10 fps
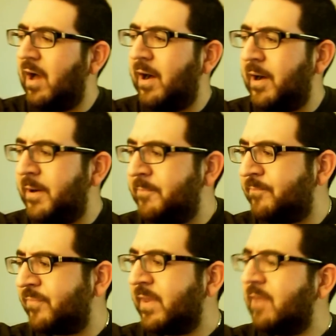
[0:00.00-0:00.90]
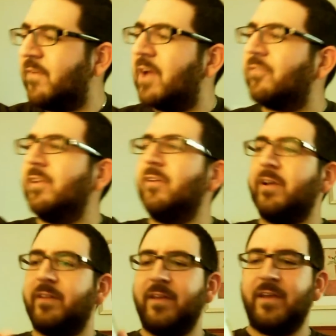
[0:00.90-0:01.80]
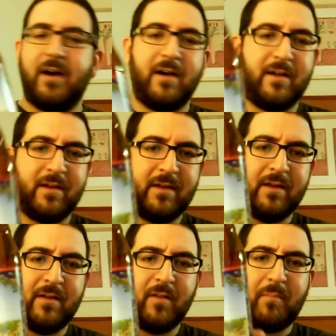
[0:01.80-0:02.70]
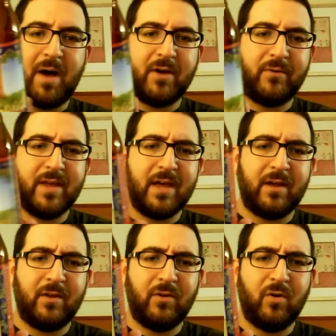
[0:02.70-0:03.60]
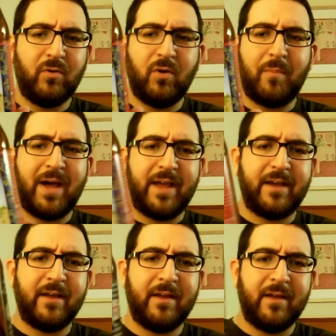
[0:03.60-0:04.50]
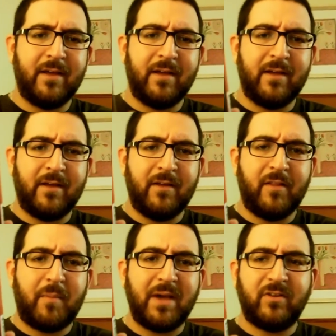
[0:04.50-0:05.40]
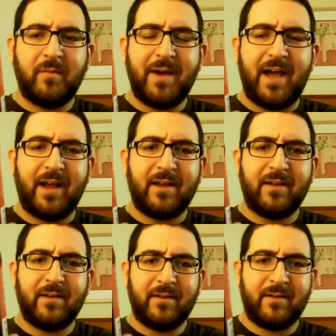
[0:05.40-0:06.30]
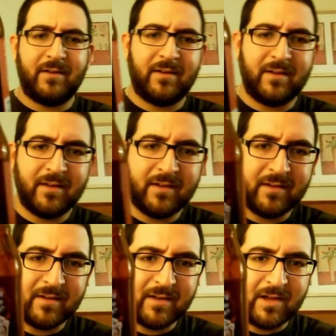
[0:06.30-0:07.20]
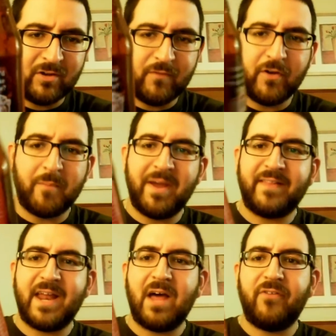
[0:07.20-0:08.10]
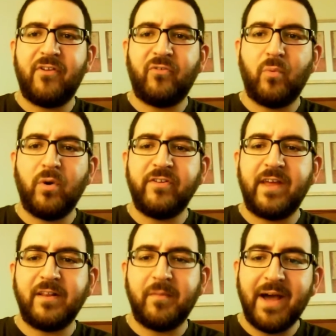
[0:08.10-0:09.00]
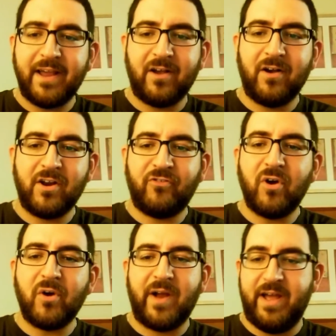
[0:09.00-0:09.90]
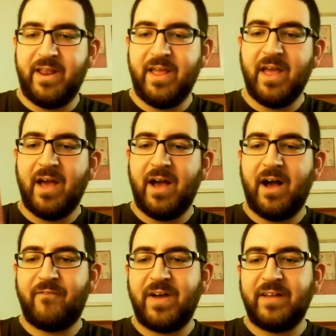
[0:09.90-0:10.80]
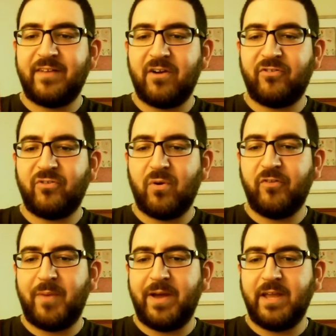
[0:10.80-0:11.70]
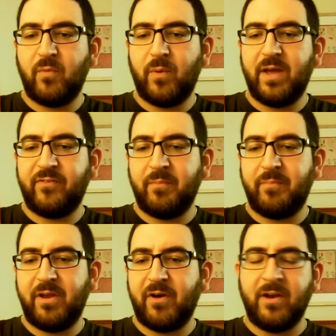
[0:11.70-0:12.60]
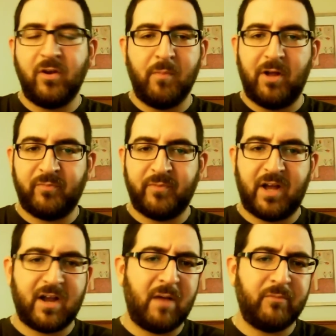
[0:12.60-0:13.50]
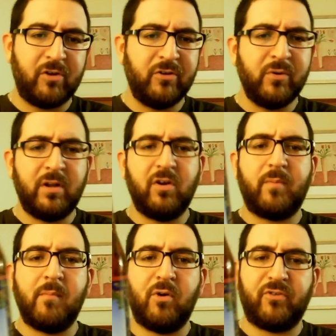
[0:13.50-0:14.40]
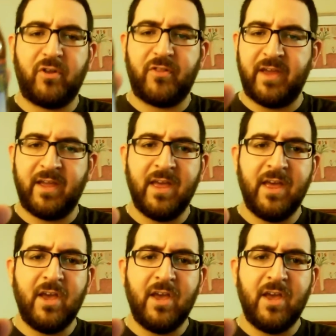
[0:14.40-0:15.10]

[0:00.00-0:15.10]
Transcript: Um, if you actually look at the, uh, the bottle, yeah, no, no bike. The bike's on the back. I don't know if you can make that out. It says, Where'd you take the bike on a joyride? Uh, fat Tire Stories, bike giveaways, and beer at newbelgium.com. So they're doing a little promotional thing.